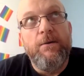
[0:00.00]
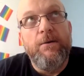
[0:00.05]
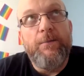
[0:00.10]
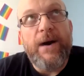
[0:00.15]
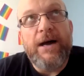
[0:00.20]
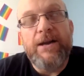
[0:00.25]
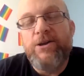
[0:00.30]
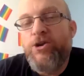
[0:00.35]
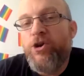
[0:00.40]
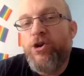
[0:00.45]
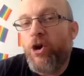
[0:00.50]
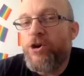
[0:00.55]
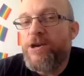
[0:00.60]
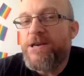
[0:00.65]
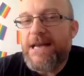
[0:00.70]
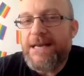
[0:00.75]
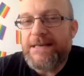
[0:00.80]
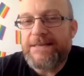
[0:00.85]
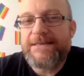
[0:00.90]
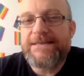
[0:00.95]
but not
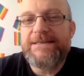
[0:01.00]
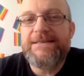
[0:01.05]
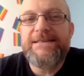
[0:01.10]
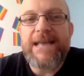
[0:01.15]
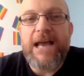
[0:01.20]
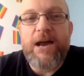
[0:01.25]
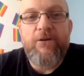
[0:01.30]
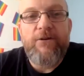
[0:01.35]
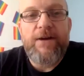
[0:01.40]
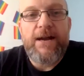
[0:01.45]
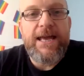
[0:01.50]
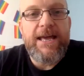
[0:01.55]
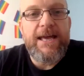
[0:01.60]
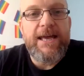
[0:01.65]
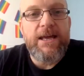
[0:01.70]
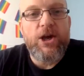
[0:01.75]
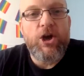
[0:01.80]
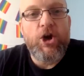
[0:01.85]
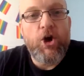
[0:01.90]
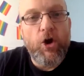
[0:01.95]

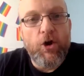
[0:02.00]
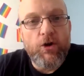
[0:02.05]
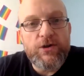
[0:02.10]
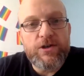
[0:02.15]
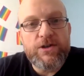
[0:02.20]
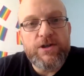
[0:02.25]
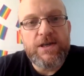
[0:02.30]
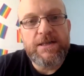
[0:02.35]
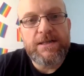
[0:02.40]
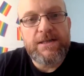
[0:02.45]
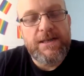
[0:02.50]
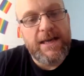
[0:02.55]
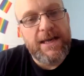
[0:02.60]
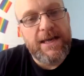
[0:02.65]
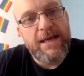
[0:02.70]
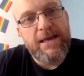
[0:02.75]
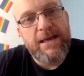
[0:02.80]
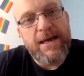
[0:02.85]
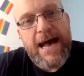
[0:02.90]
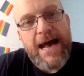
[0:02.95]
necessarily
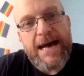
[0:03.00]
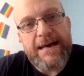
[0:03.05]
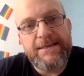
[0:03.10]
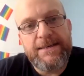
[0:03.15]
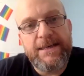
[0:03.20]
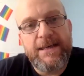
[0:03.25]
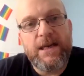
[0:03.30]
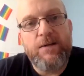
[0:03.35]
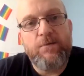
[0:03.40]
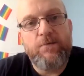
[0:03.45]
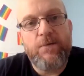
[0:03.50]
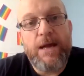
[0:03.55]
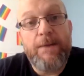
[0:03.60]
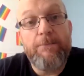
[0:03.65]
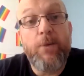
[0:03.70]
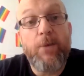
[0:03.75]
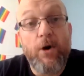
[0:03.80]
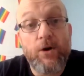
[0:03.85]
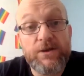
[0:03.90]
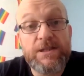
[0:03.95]
consciously acting in
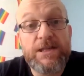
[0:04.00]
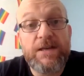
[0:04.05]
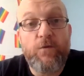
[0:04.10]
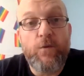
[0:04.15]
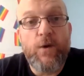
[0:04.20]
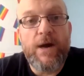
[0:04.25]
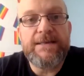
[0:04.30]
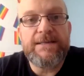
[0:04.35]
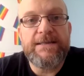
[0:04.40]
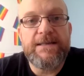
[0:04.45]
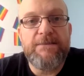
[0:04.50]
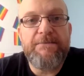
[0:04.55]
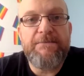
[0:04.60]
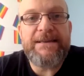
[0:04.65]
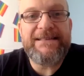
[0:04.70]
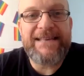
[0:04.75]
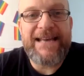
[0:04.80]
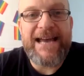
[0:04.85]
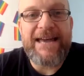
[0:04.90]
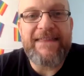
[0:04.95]
positive ways to
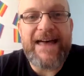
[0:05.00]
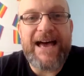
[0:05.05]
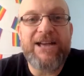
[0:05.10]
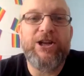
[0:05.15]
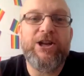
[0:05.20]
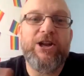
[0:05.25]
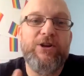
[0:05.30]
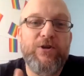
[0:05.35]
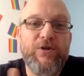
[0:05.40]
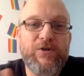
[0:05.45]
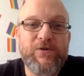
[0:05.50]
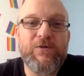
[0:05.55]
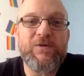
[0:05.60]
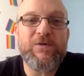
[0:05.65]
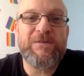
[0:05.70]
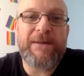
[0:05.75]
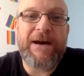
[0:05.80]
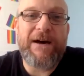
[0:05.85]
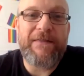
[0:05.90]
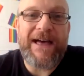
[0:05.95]
mitigate that. You
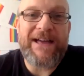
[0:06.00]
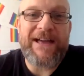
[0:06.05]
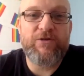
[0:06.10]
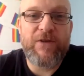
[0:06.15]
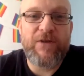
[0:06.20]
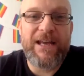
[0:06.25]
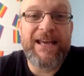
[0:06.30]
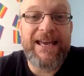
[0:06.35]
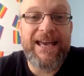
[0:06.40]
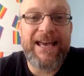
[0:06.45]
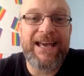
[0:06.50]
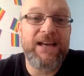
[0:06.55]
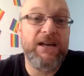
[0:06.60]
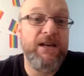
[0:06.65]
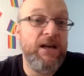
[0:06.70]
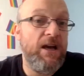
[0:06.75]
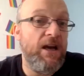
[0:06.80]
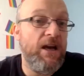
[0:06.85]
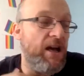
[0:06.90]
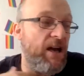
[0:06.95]
talked about that drinking.
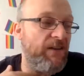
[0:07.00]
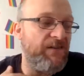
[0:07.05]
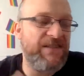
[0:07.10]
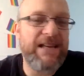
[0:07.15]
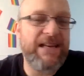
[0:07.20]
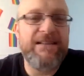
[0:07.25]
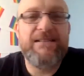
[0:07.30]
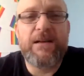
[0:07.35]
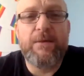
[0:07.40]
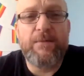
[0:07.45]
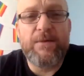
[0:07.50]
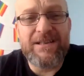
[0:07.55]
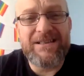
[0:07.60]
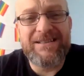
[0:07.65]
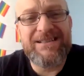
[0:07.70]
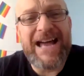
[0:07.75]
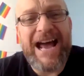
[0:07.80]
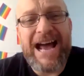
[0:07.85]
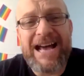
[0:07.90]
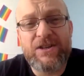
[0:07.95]
I've seen some of the
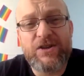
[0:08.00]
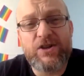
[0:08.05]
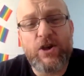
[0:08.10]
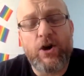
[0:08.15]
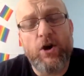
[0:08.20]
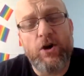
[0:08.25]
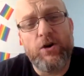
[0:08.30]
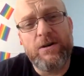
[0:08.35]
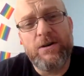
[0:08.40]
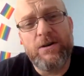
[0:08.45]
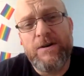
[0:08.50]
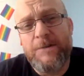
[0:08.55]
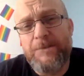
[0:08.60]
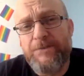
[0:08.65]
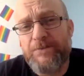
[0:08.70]
stats on